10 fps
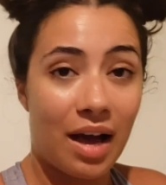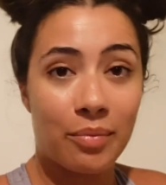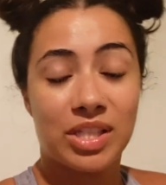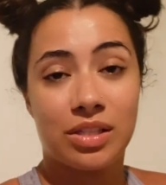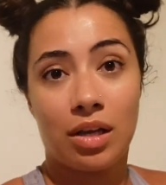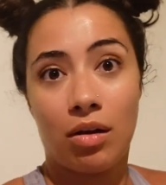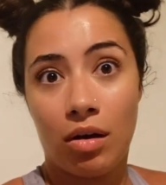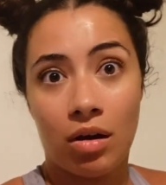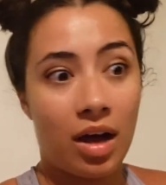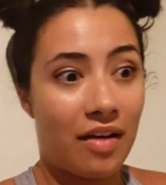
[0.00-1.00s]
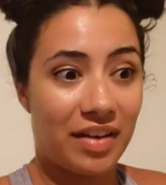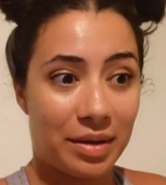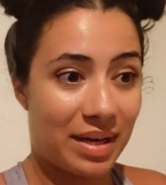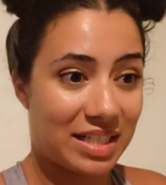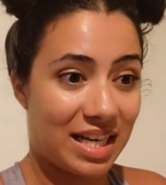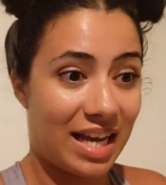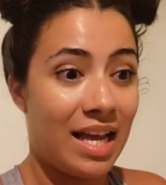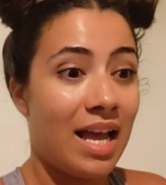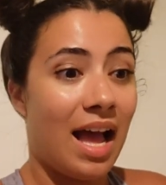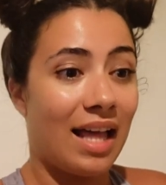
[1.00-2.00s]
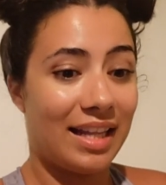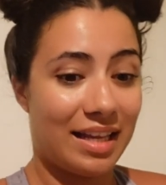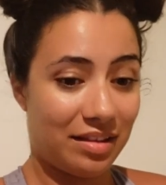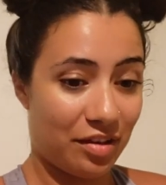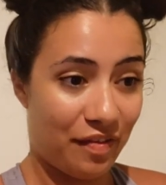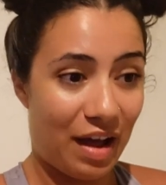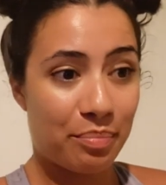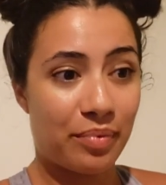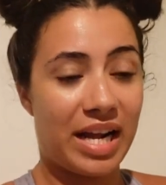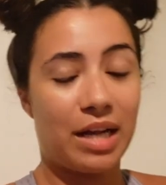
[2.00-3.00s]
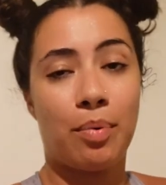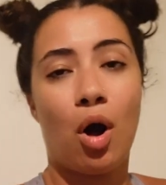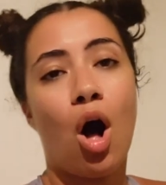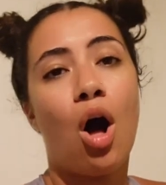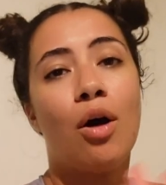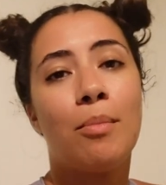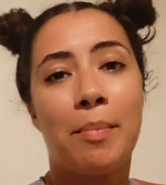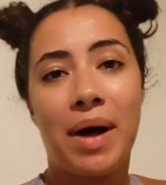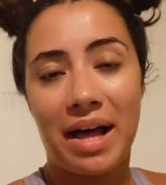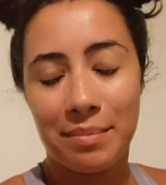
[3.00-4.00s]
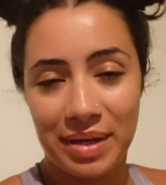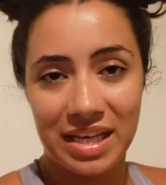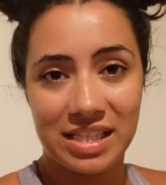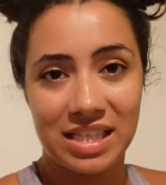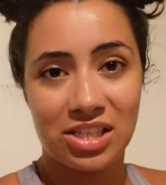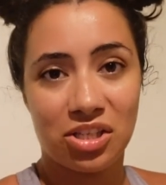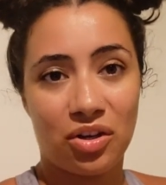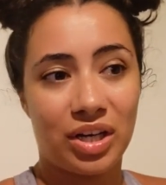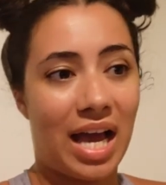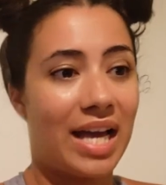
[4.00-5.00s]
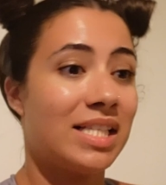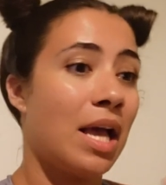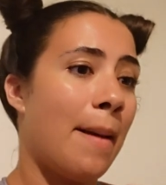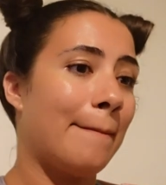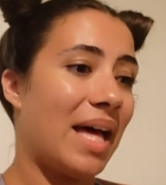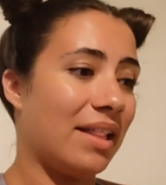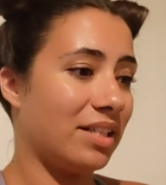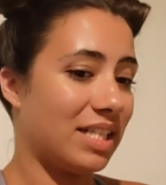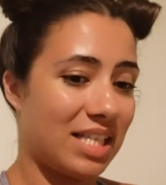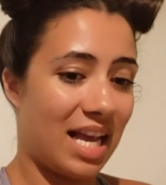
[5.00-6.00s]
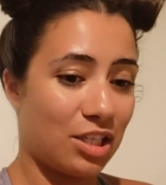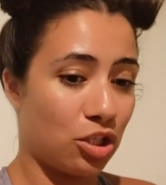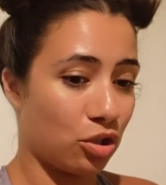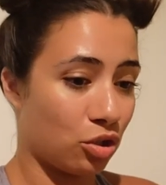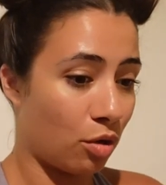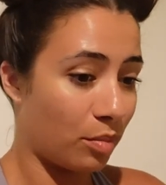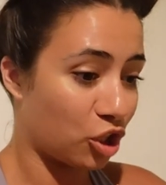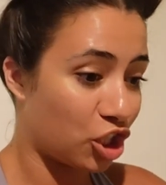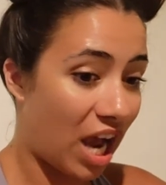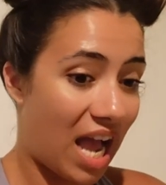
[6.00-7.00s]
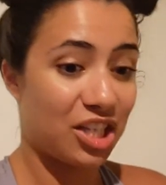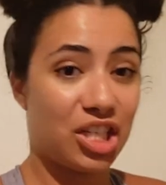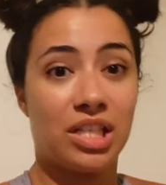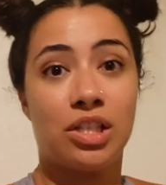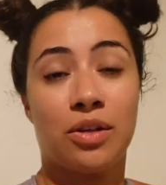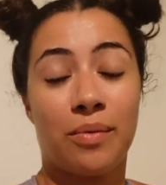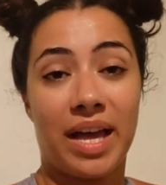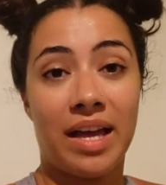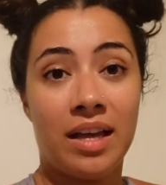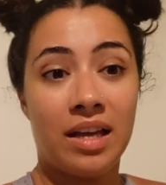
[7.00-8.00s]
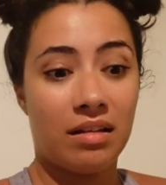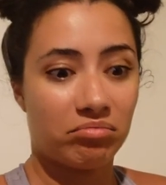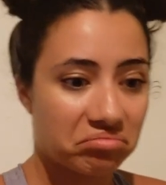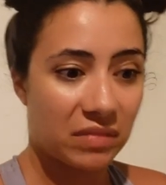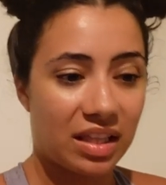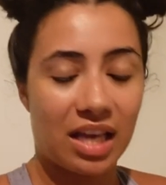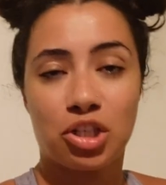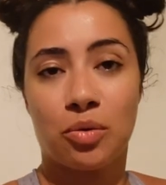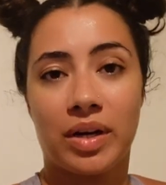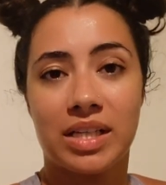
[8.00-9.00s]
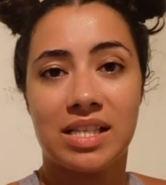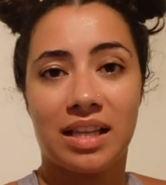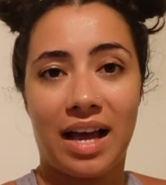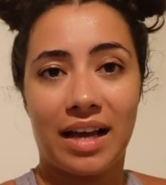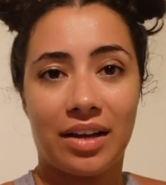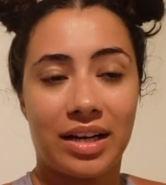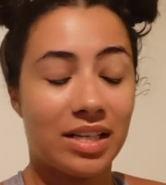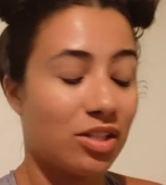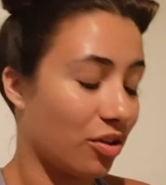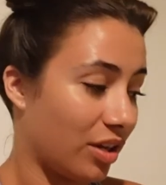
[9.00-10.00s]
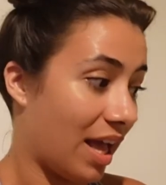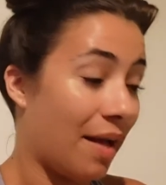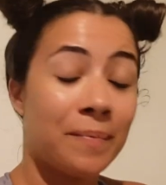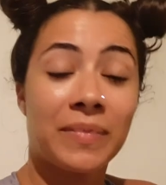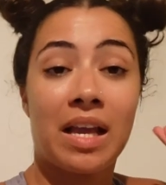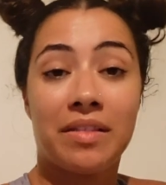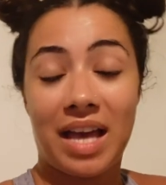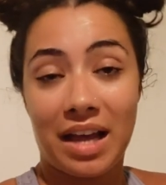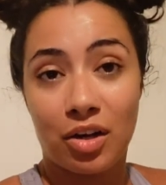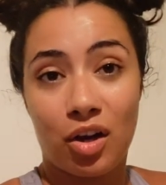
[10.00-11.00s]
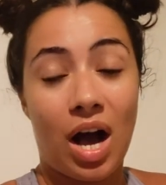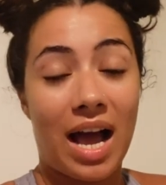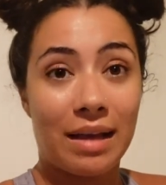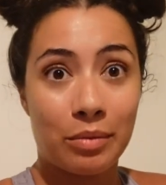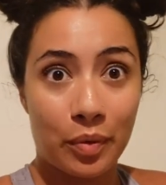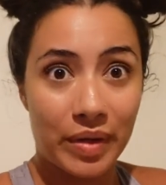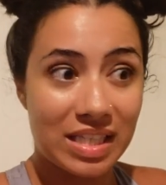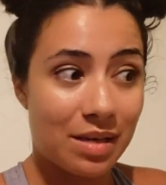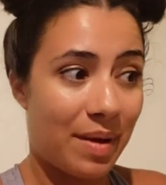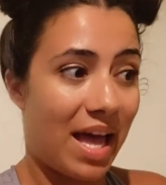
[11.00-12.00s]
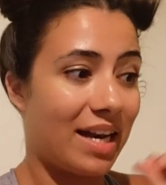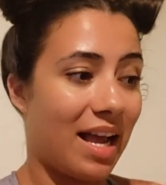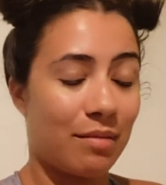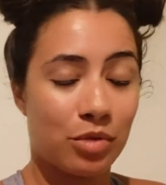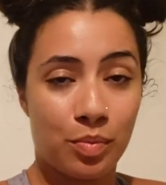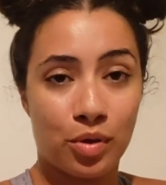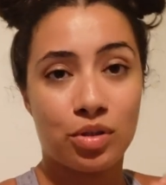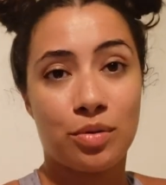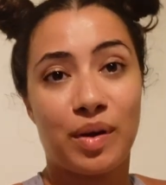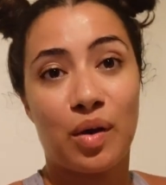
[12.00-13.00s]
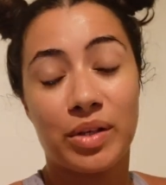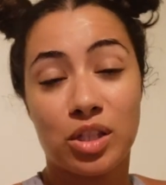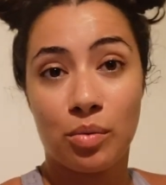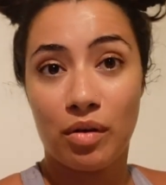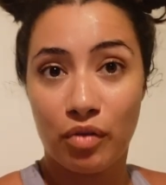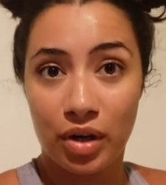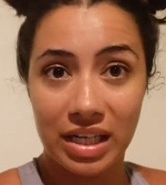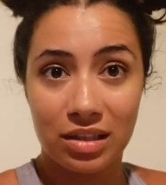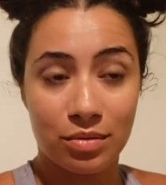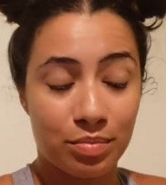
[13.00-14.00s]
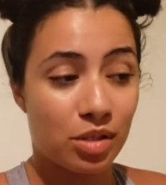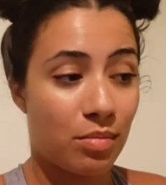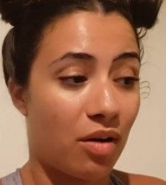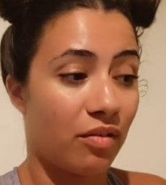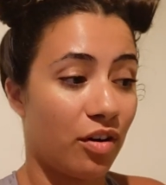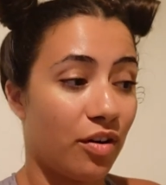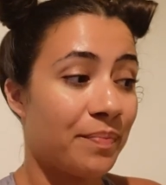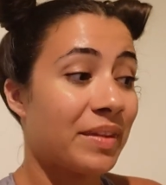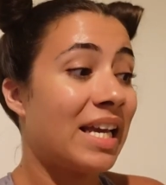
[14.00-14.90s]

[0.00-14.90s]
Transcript: I was, oh, I've had a bad day. I laid the fabric, put all my pattern pieces so nice. Bella decides to just come and charge into it that she wanted to lie on it so yeah that note I am going to bed I am supposed to be going to a running club tomorrow